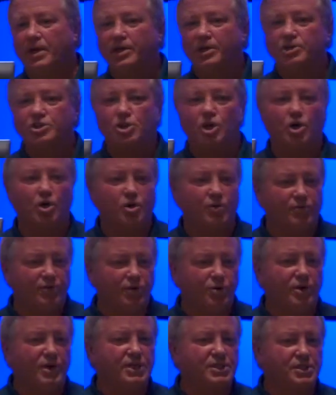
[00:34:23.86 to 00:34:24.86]
So if
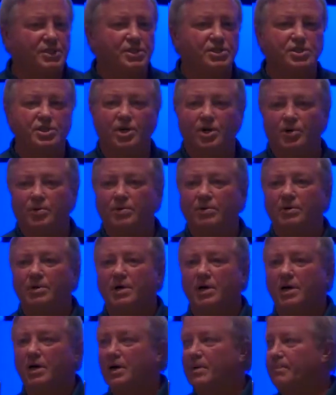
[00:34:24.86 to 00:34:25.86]
you look at Cisco,
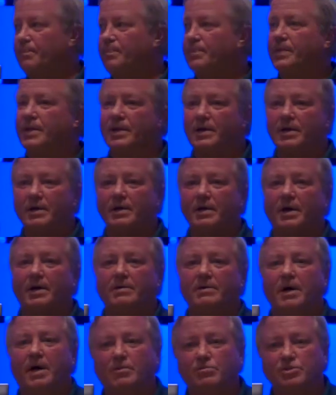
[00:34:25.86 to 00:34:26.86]
um, I,
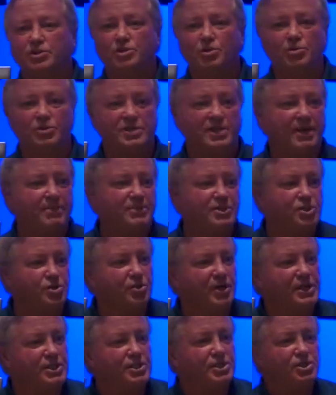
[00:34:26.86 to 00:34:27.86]
I, was doing
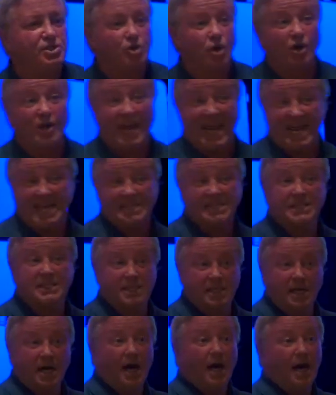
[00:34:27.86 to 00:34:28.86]
demonstrations on
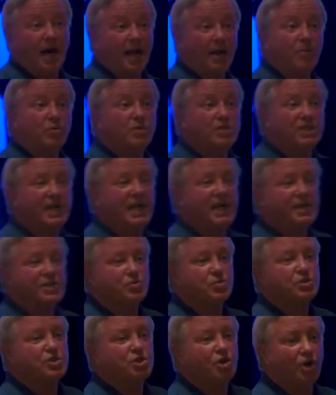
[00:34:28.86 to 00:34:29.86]
ACI, which has
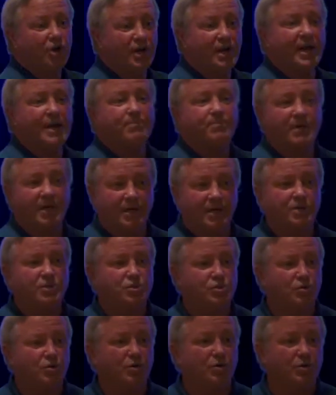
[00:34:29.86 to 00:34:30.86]
what's called an APIC
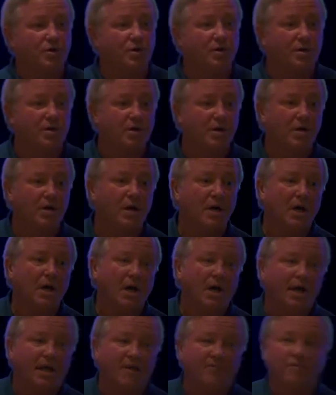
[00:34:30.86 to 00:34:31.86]
controller.
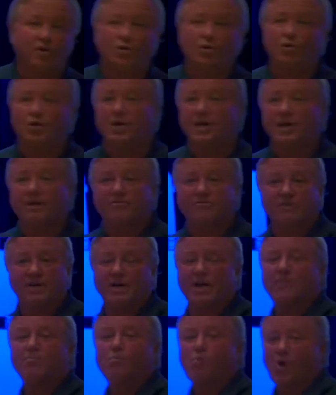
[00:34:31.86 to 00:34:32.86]
If you look at
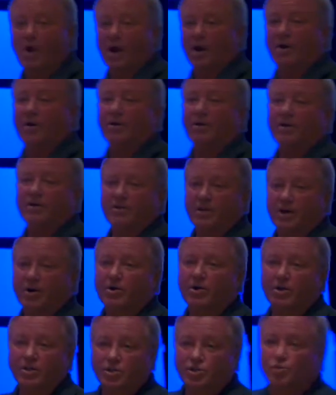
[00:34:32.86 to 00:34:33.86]
VMware, their
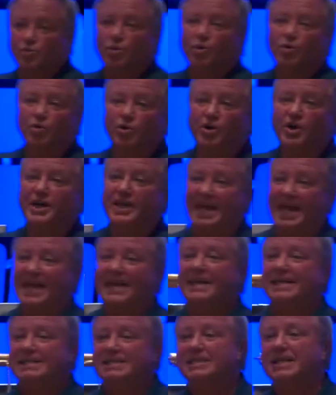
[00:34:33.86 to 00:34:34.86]
controller in
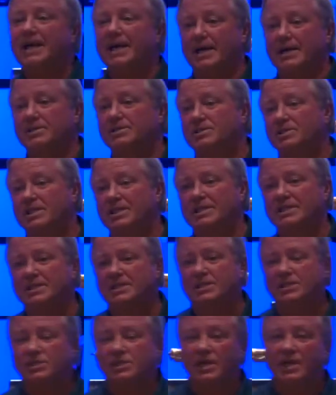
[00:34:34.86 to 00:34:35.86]
NSX
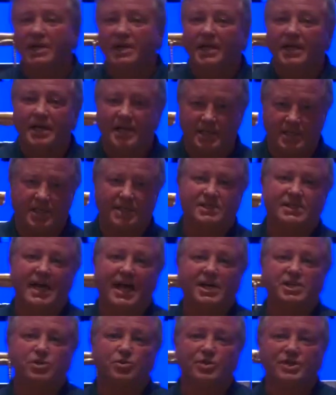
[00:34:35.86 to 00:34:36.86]
is it, it's
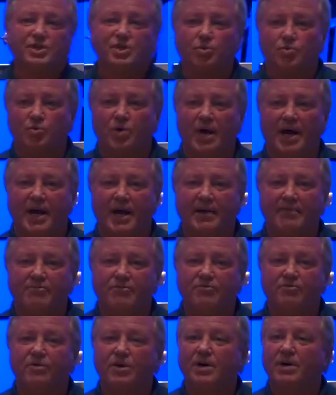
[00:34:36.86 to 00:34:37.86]
actually derived
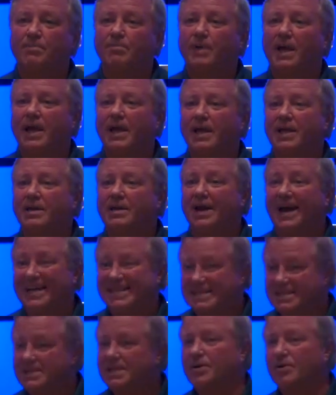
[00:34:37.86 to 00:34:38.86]
from a
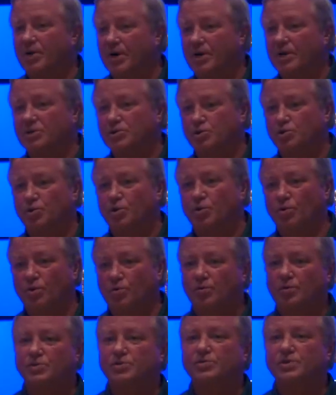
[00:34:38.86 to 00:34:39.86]
Nicira controller,
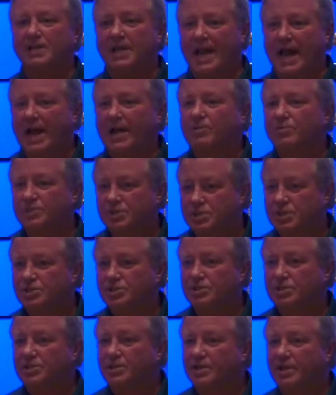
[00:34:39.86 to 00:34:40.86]
which was an
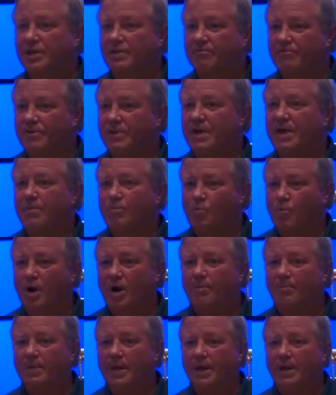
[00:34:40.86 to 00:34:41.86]
acquisition that
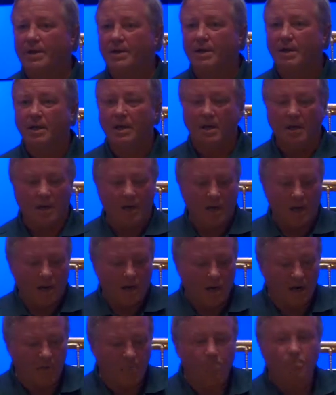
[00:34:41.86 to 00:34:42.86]
VMware made.
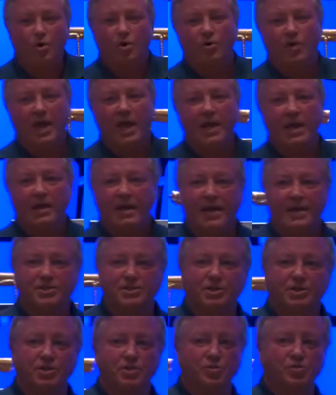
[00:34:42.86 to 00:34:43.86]
Uh, Brocade has
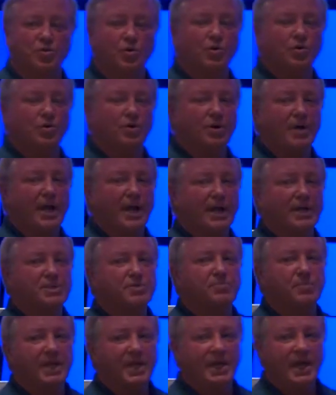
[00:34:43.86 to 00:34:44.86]
a controller.
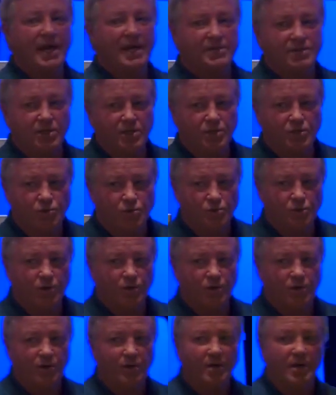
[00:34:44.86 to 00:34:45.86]
HP has a
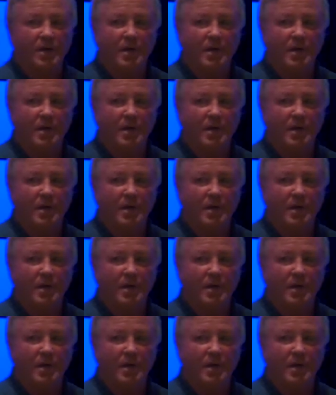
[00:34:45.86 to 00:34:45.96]
controller.